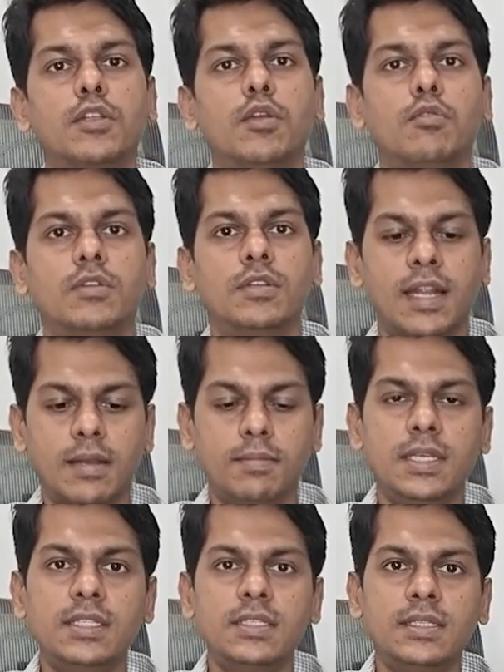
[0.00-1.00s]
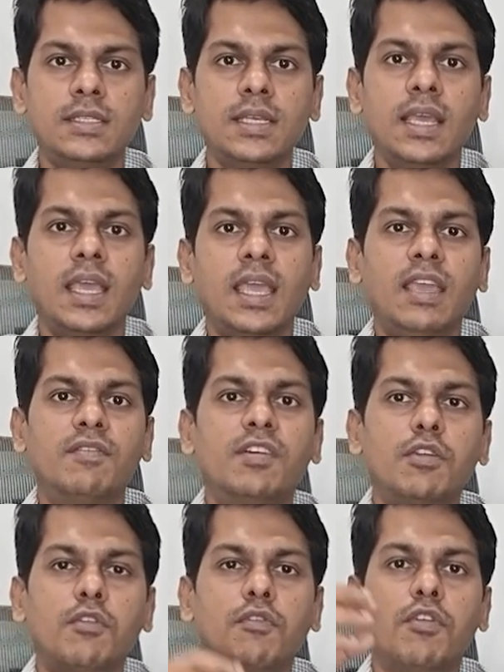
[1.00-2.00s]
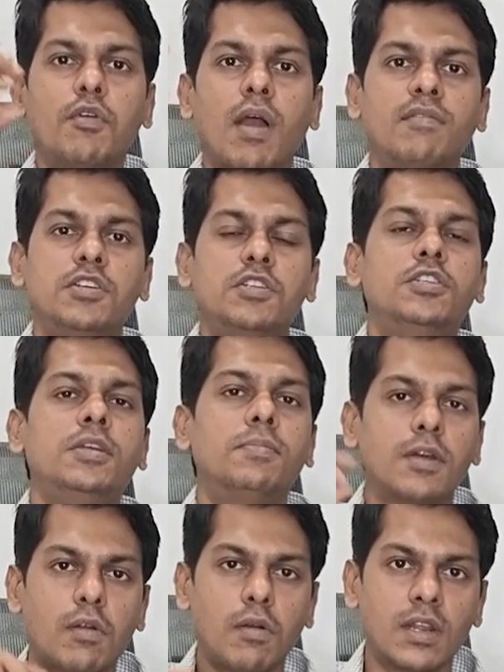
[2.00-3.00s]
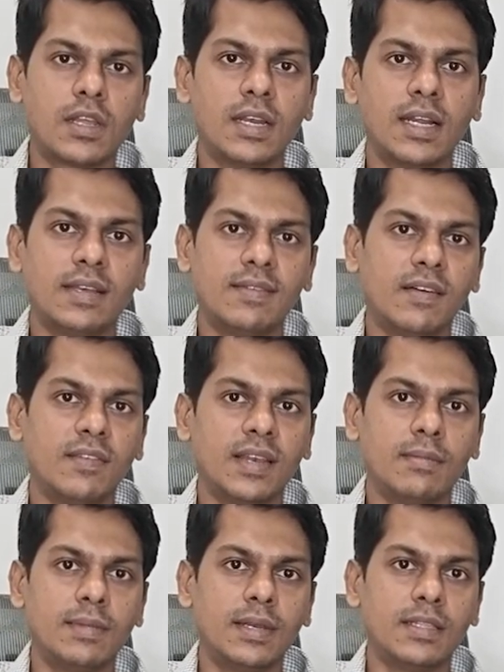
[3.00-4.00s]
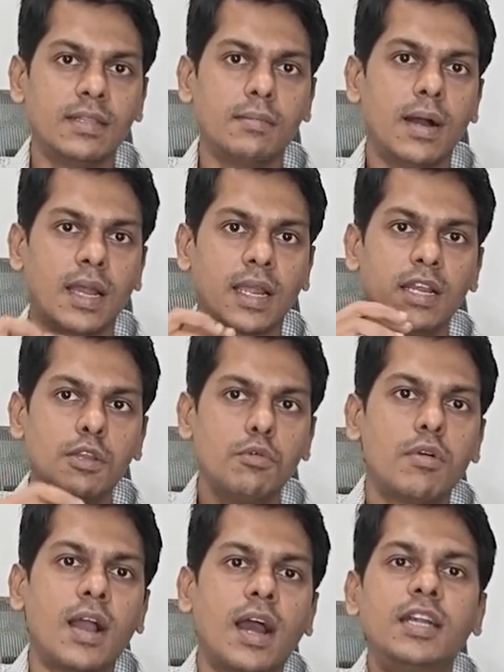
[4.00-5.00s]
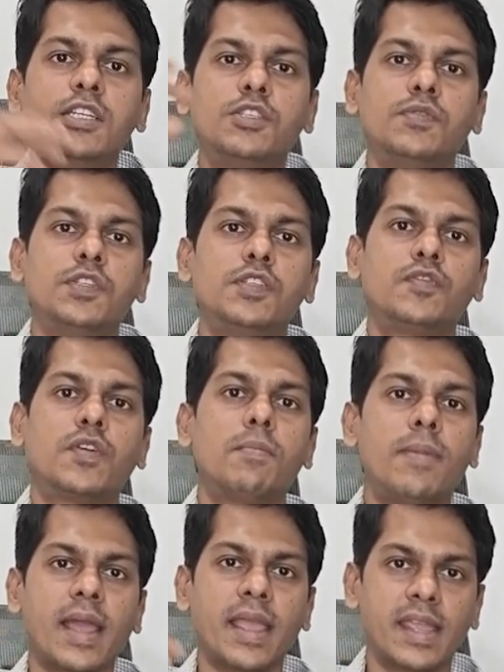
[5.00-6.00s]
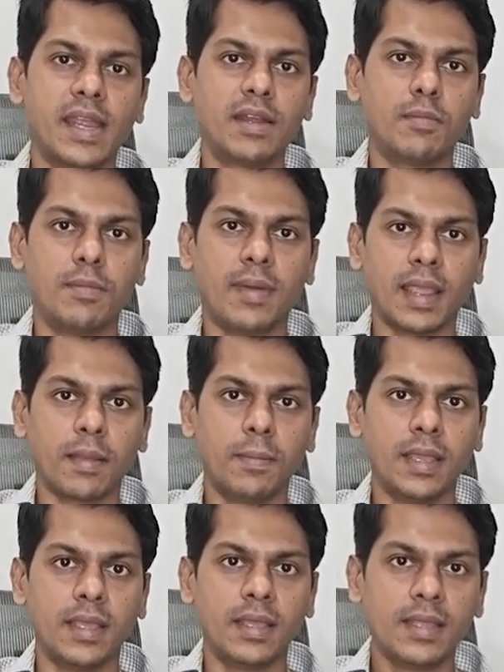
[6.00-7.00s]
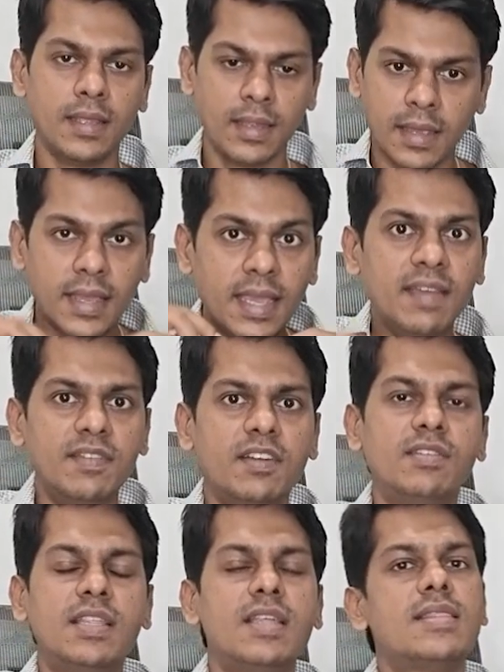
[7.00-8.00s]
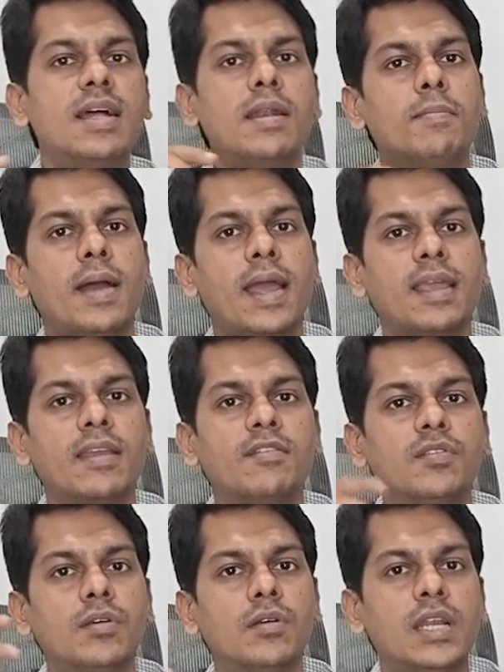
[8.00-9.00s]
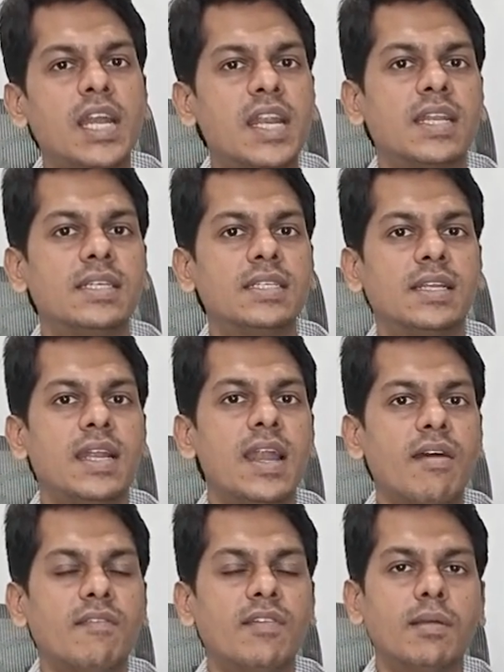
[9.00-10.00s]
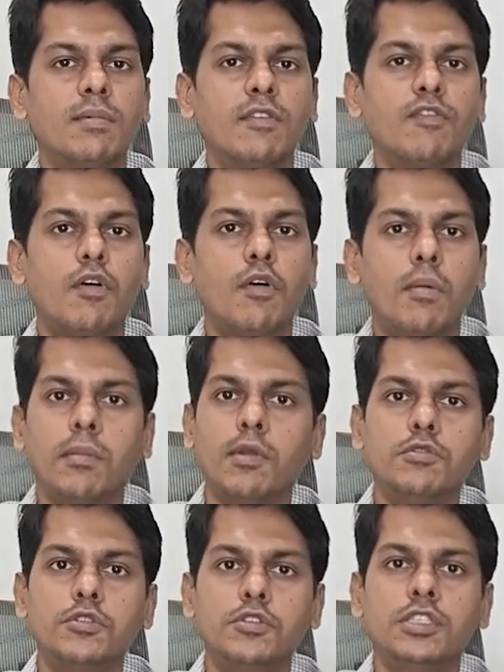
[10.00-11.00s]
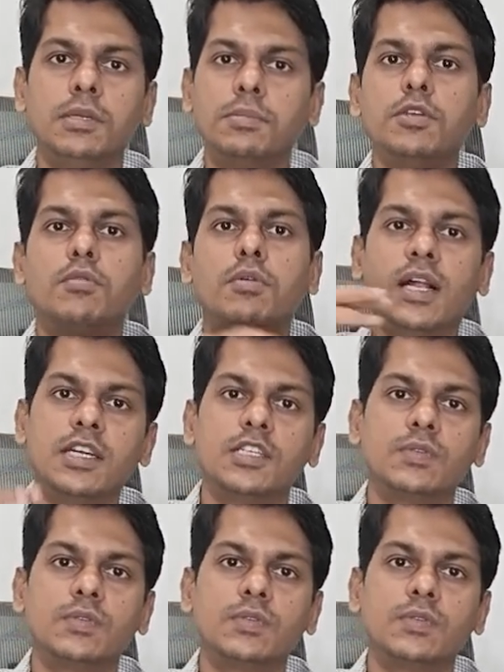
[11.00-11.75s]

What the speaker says: That means even if you have a cheaper alternative available in the market, you can't switch from bank A to bank B. Even within that bank, if the interest rate available for home loans cheaper, you can't switch.